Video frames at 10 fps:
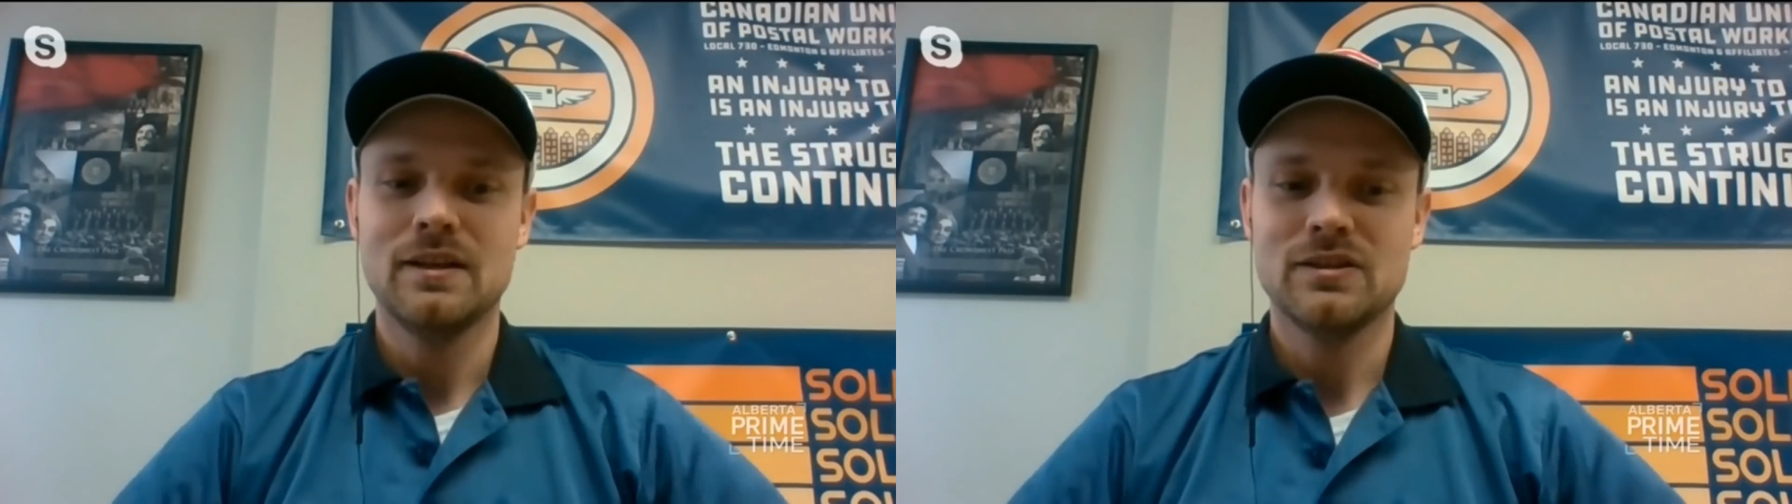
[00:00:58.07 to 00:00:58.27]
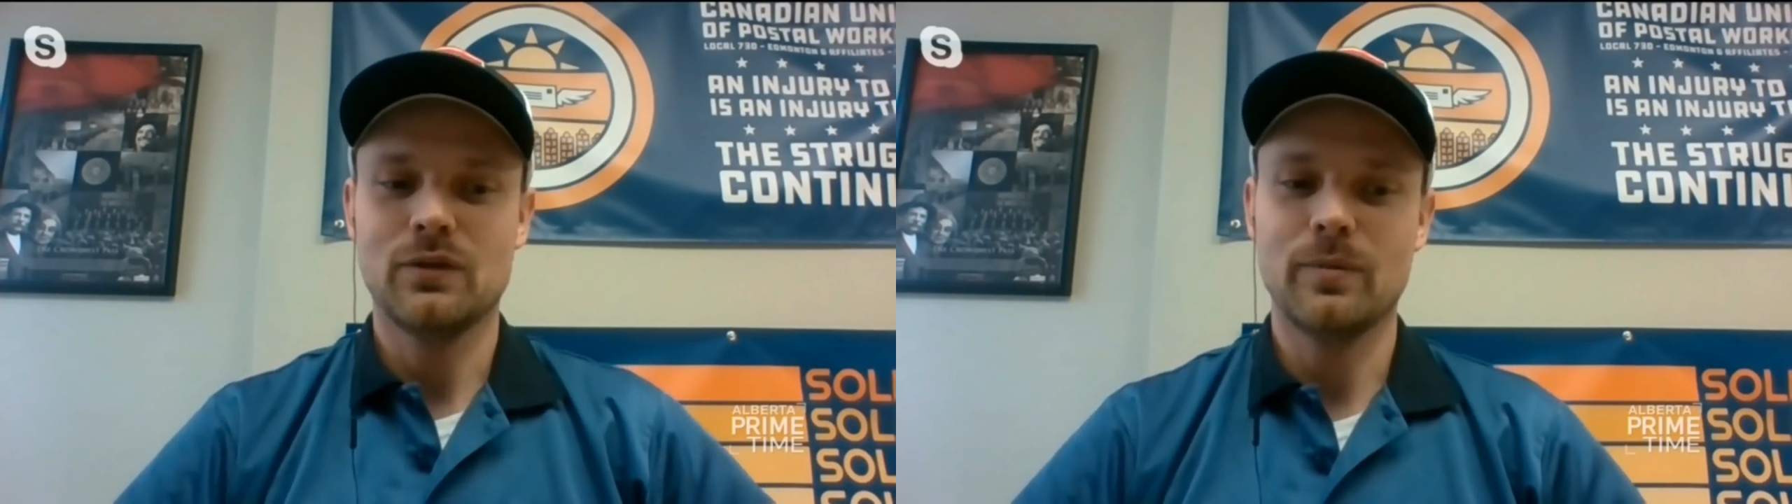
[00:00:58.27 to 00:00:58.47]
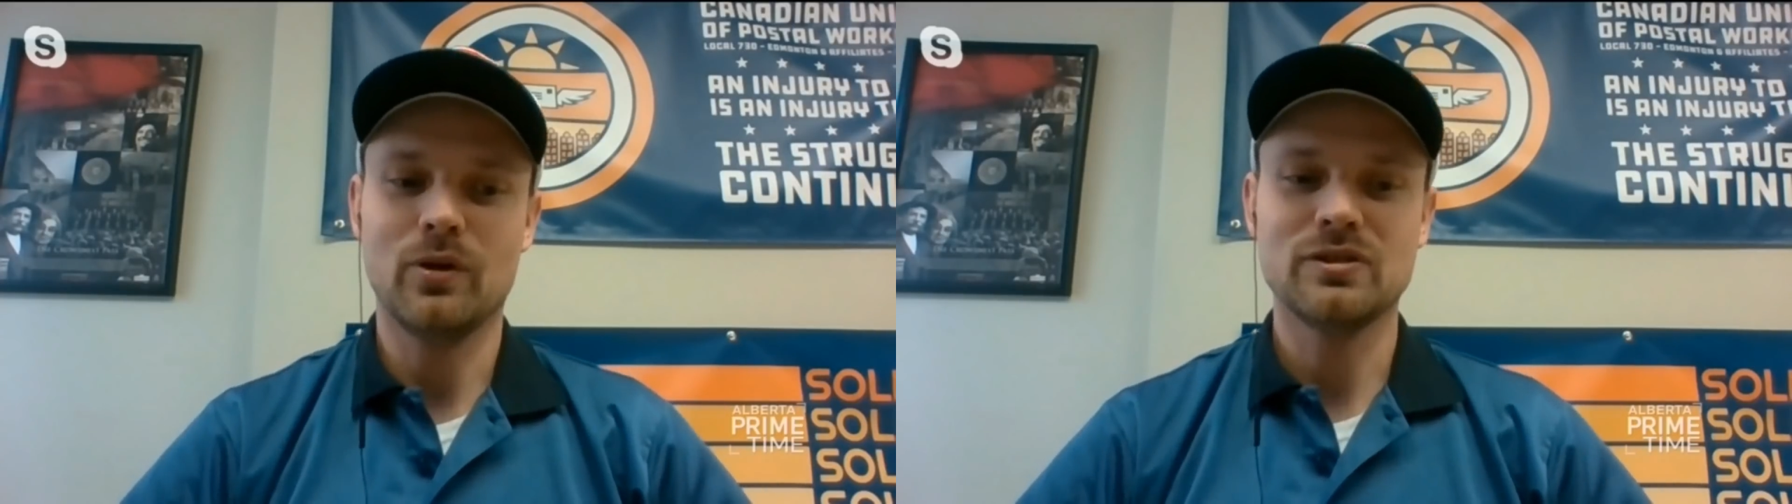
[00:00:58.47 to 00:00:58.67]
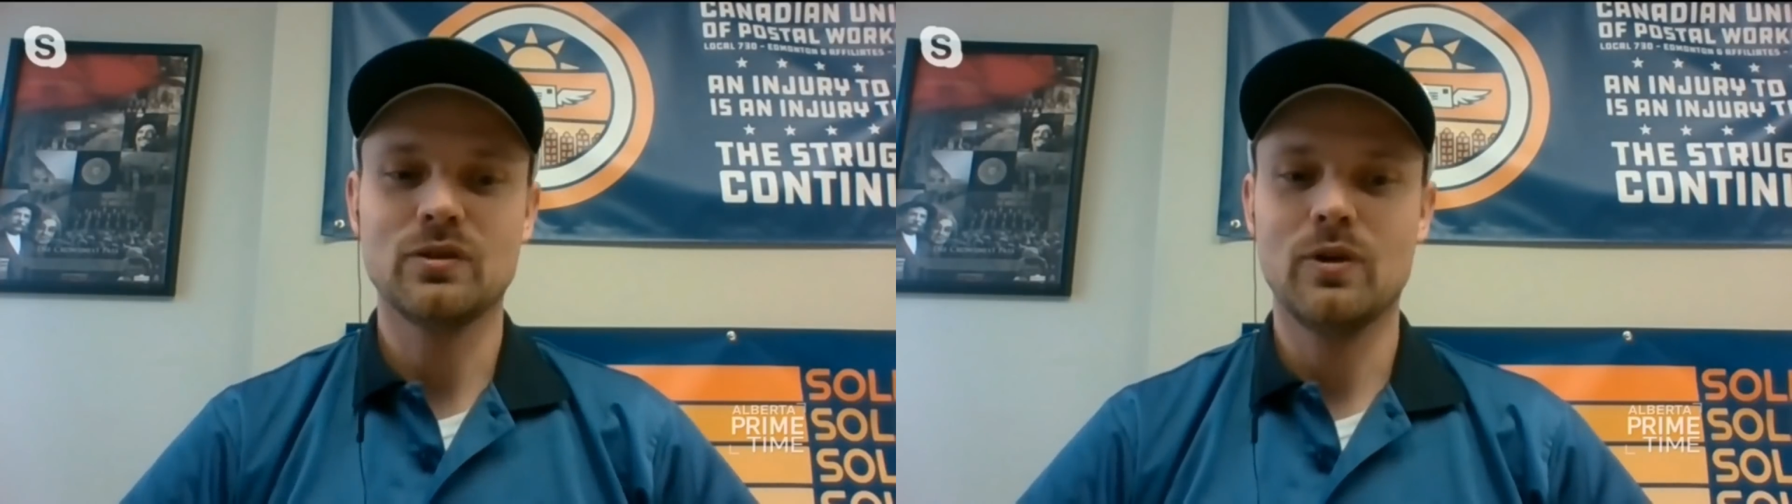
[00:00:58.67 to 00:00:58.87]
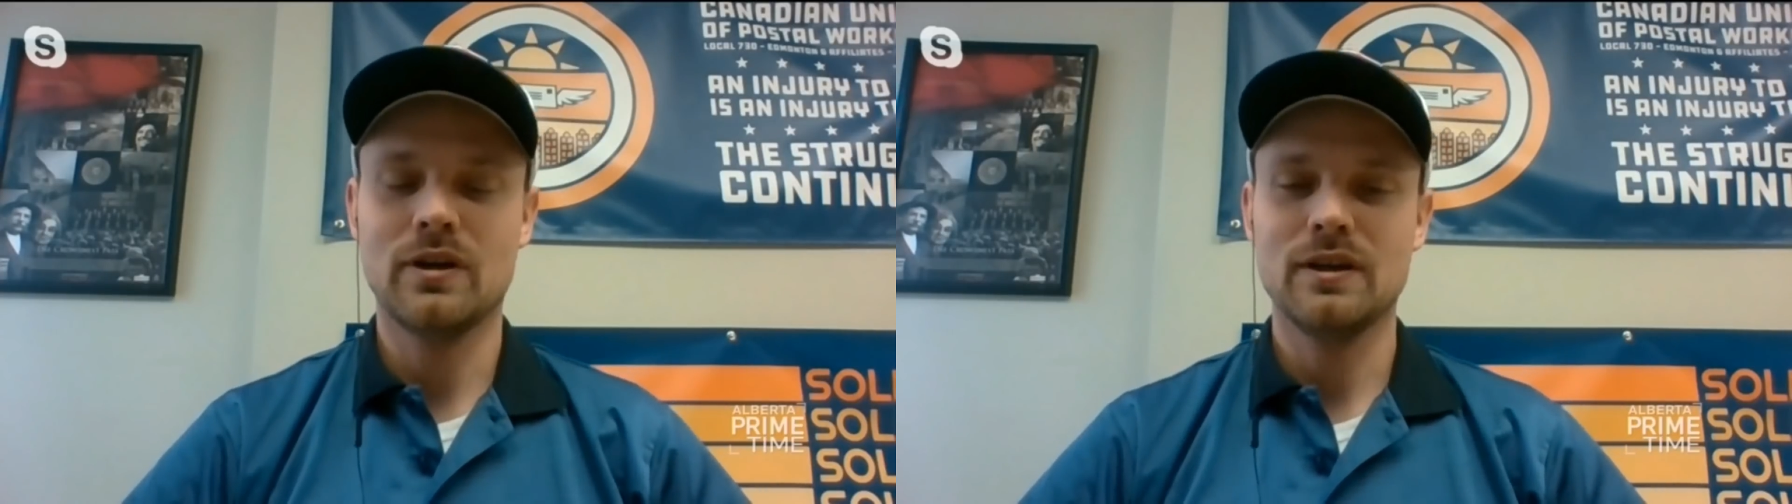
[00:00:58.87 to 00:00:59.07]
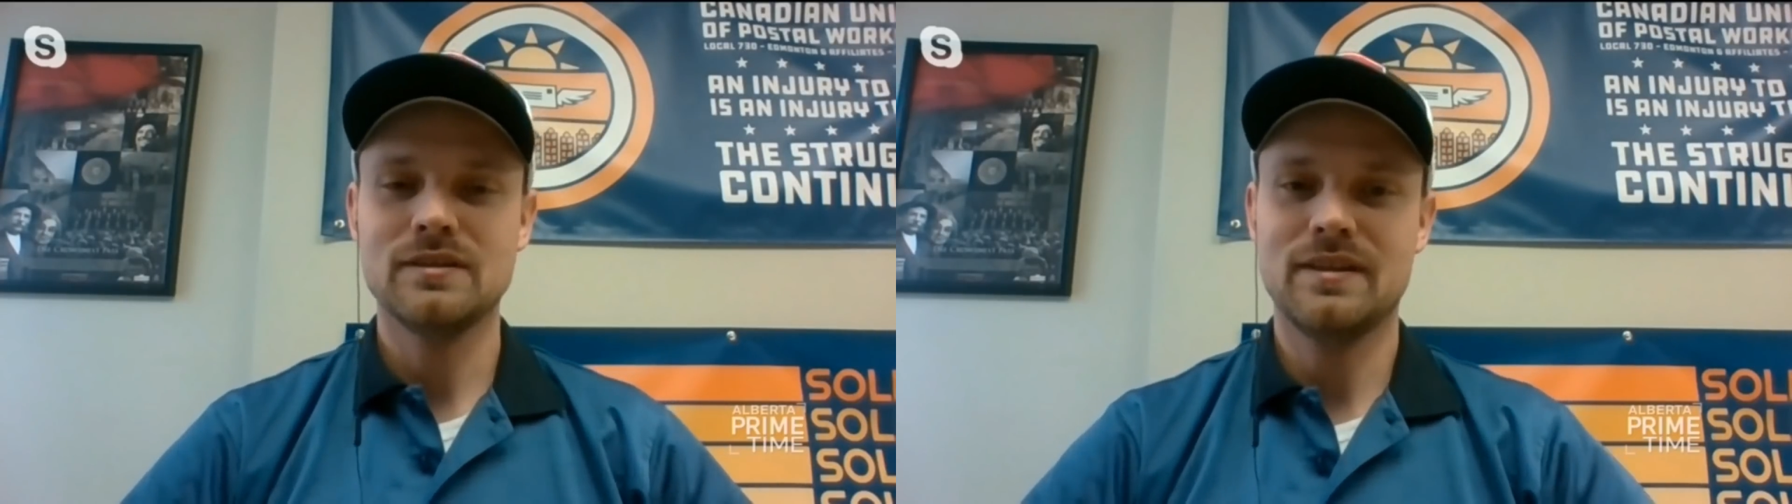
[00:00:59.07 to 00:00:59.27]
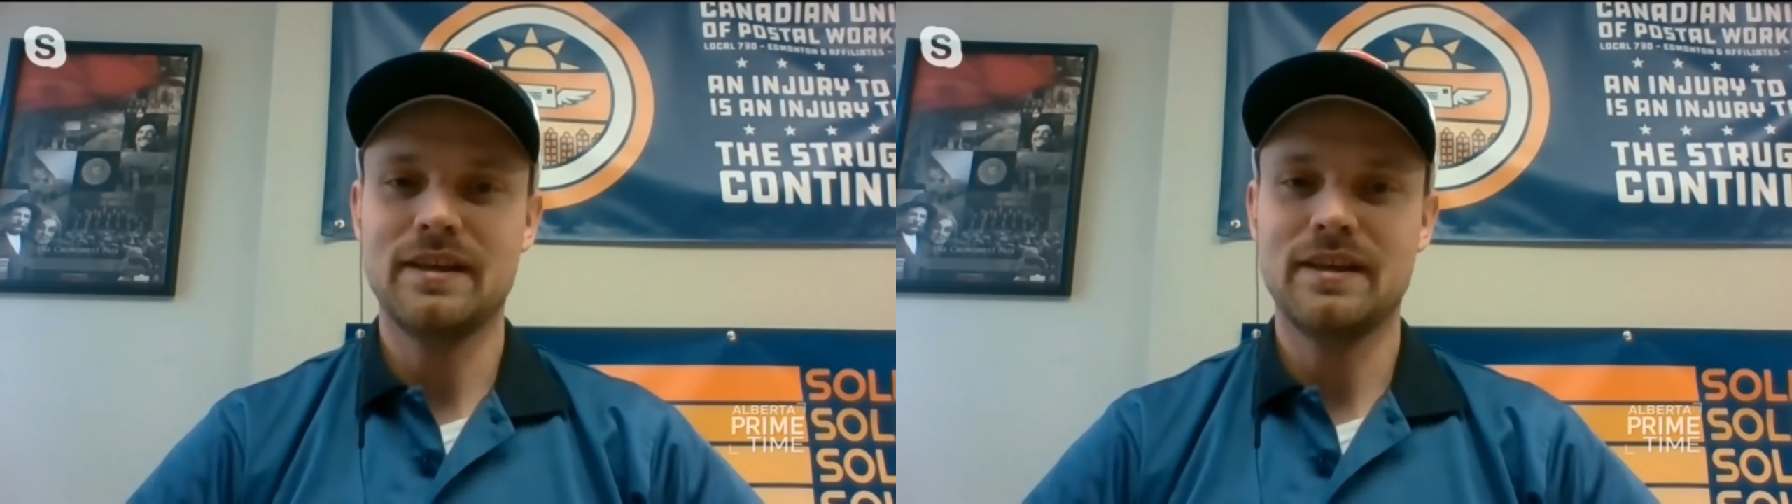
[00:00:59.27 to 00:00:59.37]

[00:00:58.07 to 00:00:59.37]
So for postal workers,